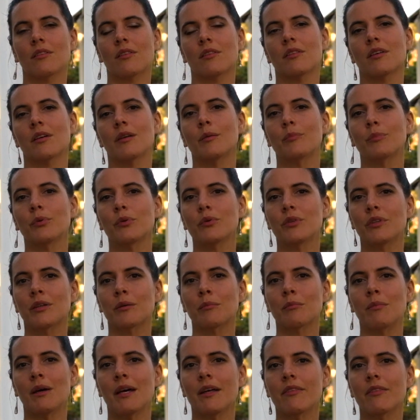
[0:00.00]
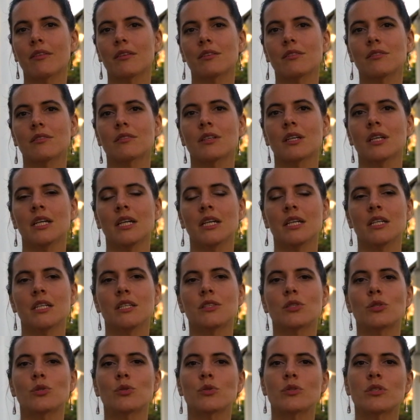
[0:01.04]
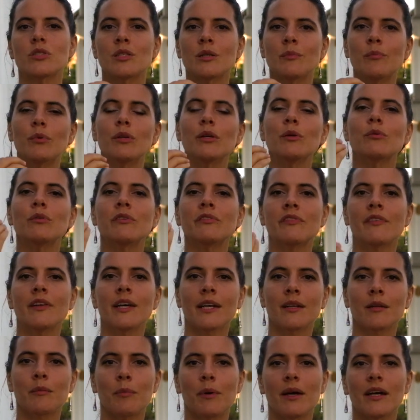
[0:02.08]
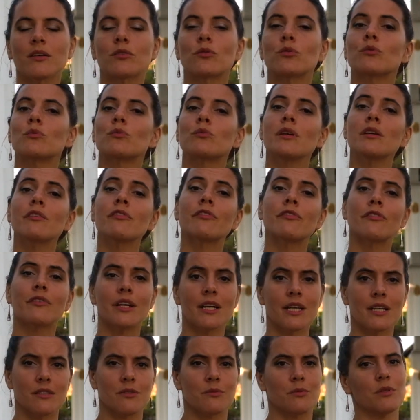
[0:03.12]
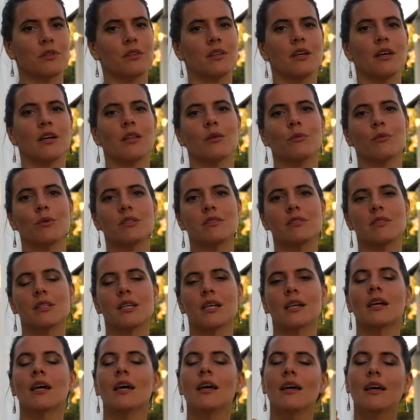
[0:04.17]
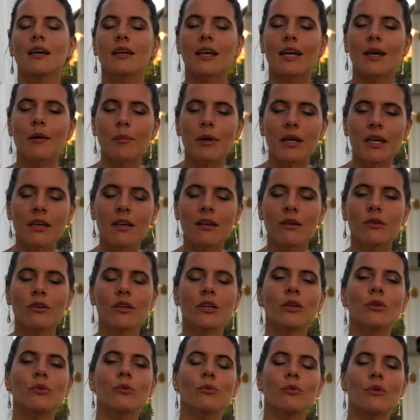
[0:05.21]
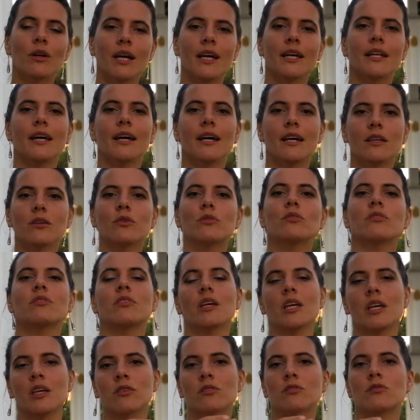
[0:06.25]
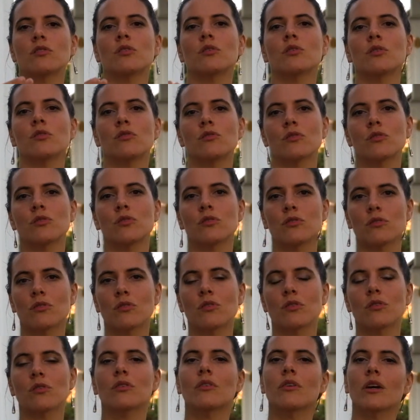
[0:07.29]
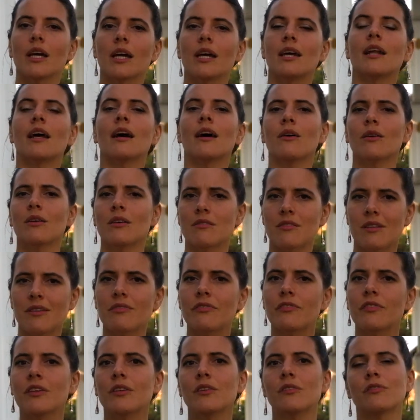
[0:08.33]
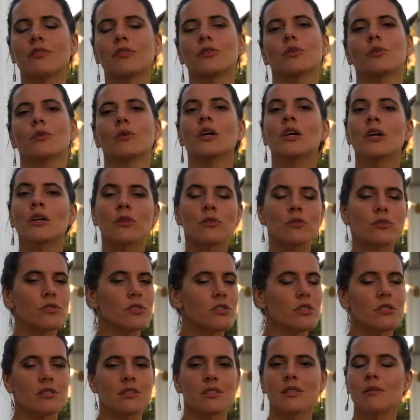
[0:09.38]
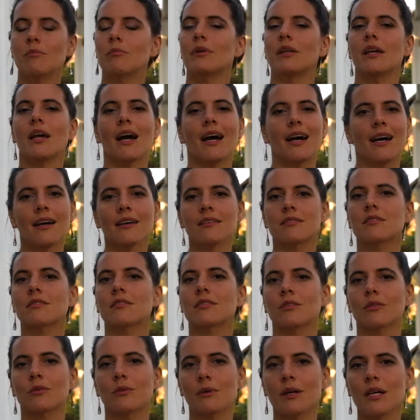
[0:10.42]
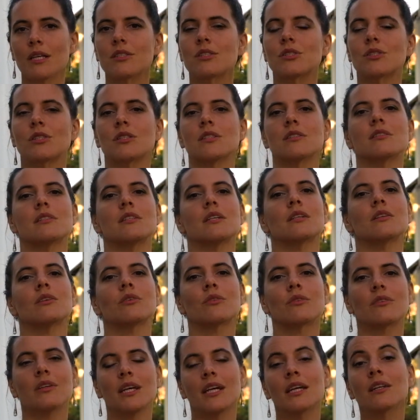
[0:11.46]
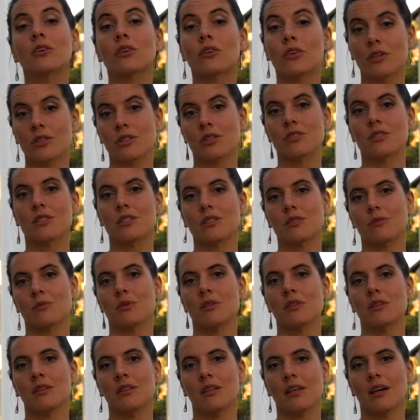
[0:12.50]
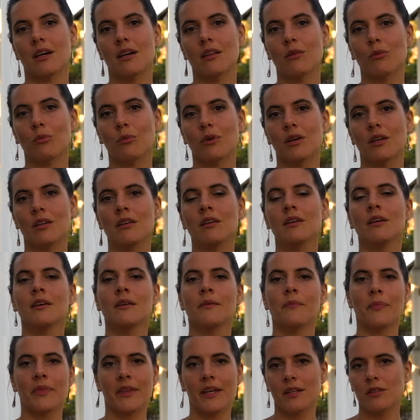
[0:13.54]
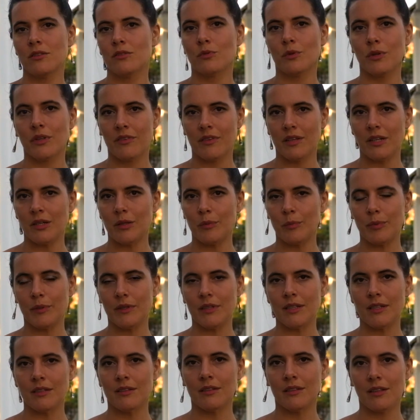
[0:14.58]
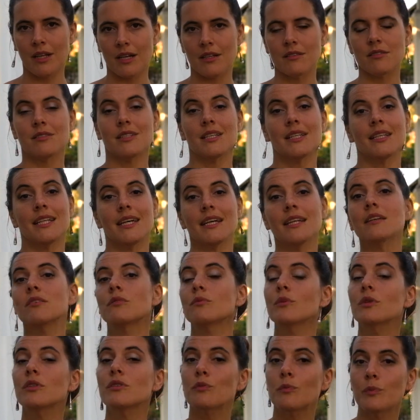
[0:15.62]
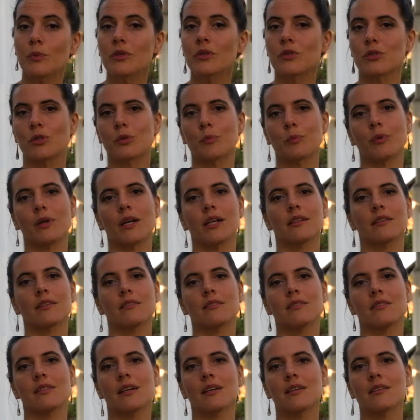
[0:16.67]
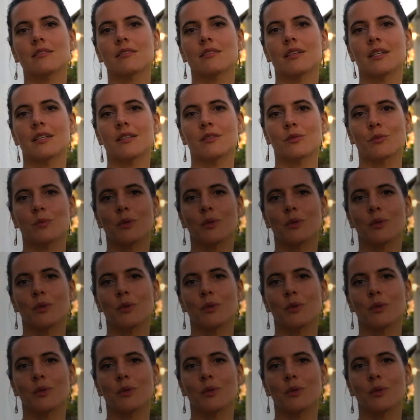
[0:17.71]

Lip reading: therapeutic methods is to simply reflect back, to rephrase what the other one's saying. Am I hearing you right? Are you saying so and so and so? Okay, and how does that feel for you? To just simply ask questions that create consciousness within the other one, that is what therapy does. And that is what spiritual practice does as